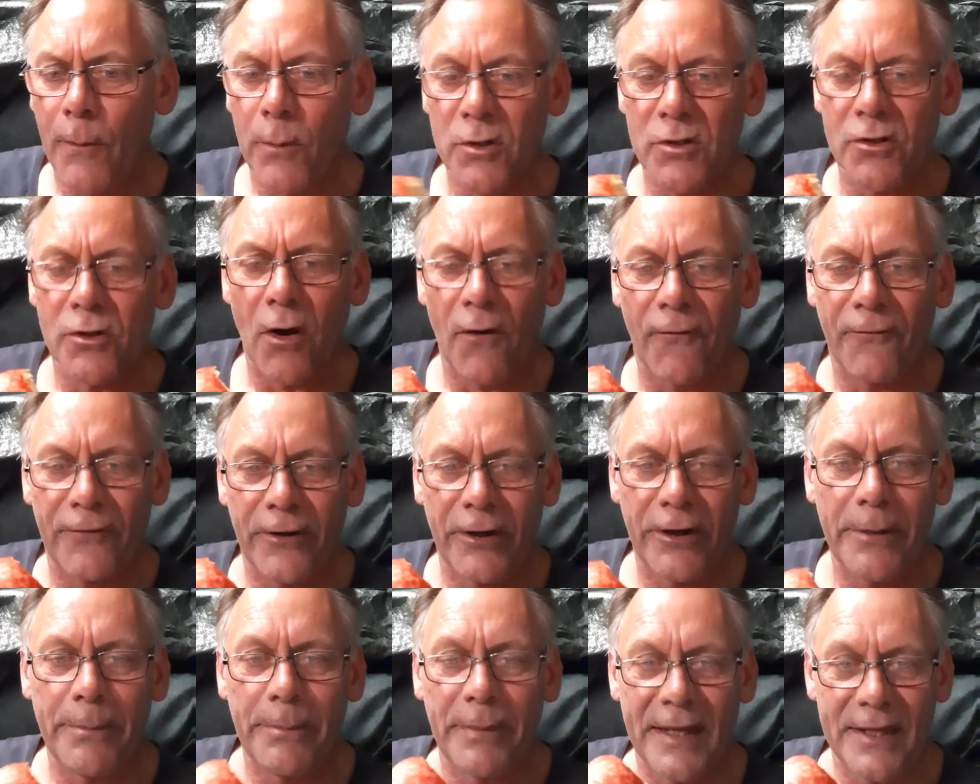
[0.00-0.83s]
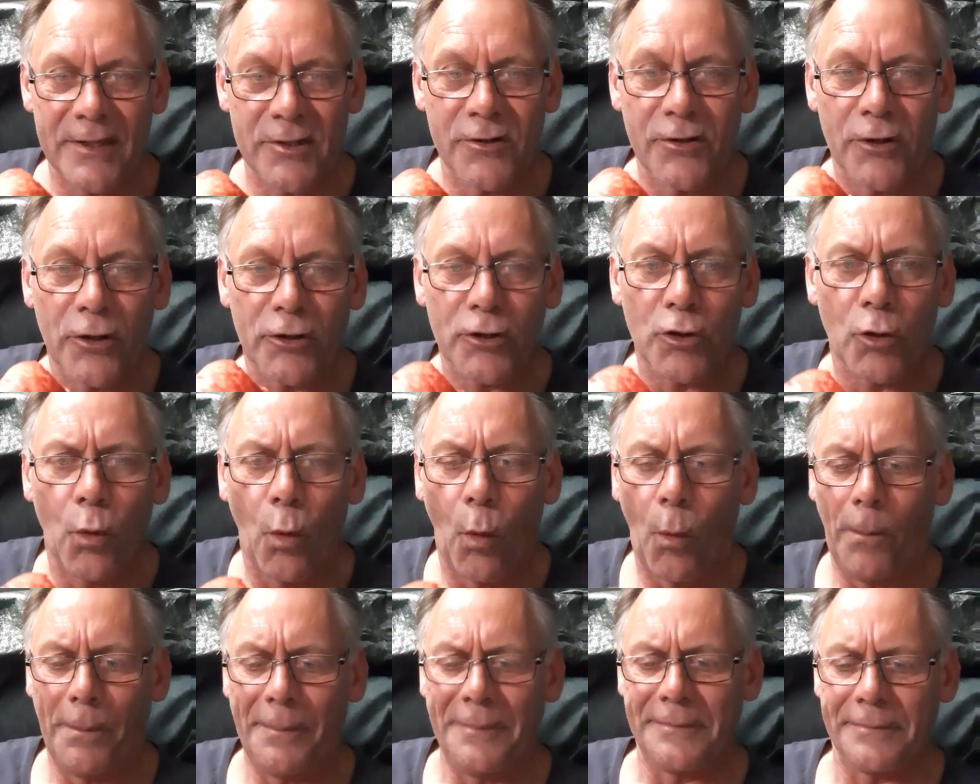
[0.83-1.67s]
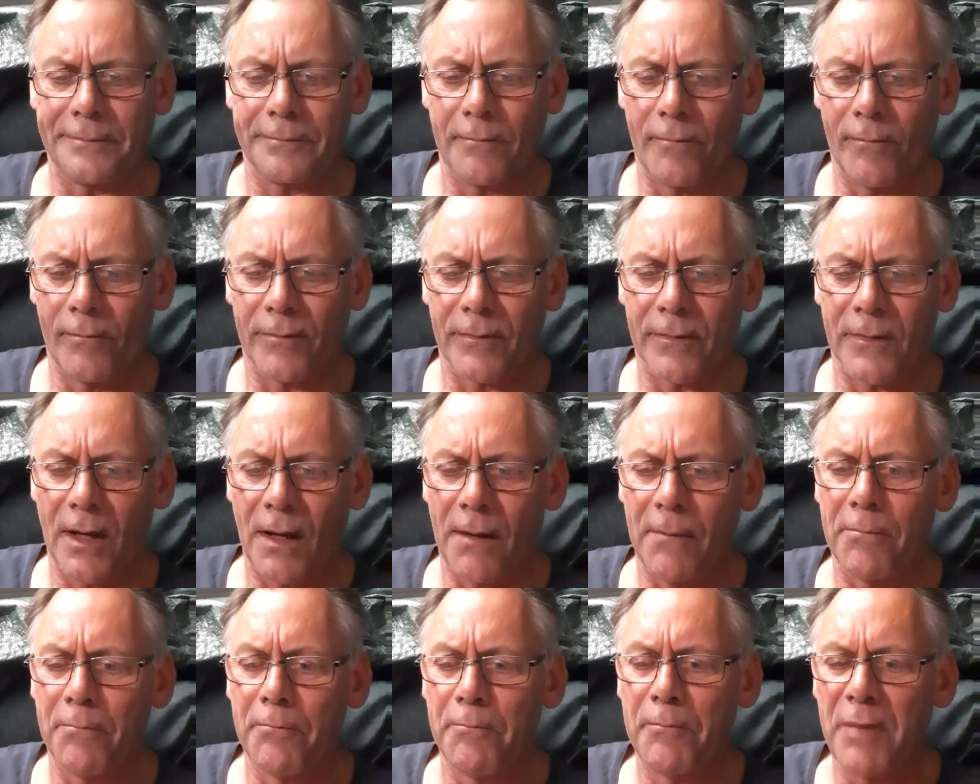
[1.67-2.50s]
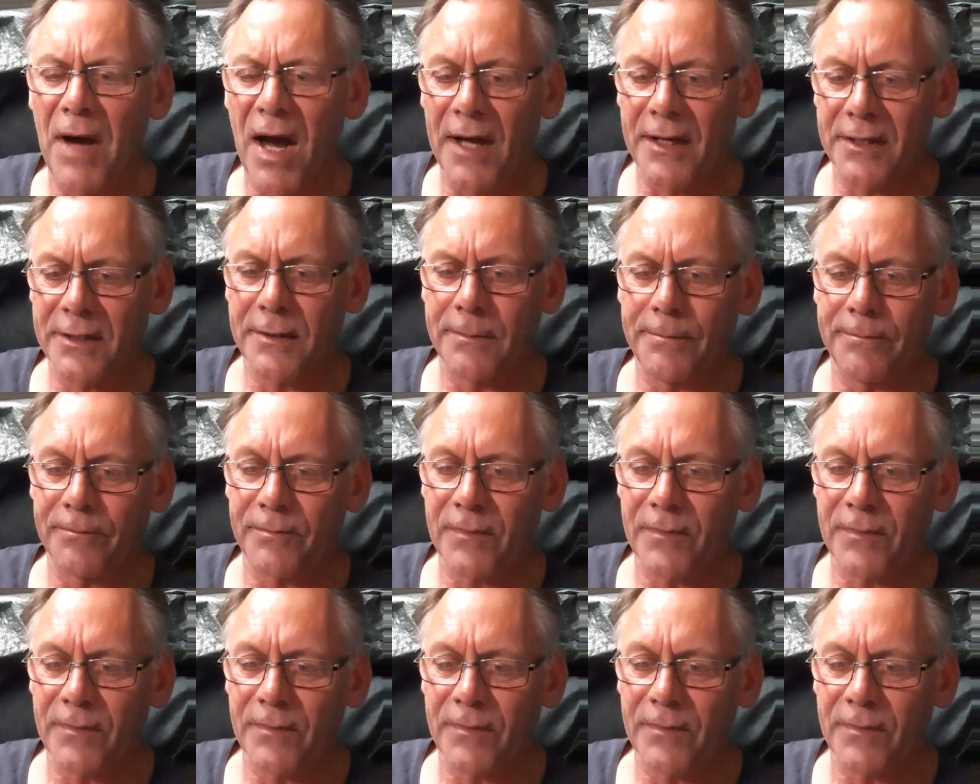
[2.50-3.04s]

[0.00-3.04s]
was not very pleasant at all. But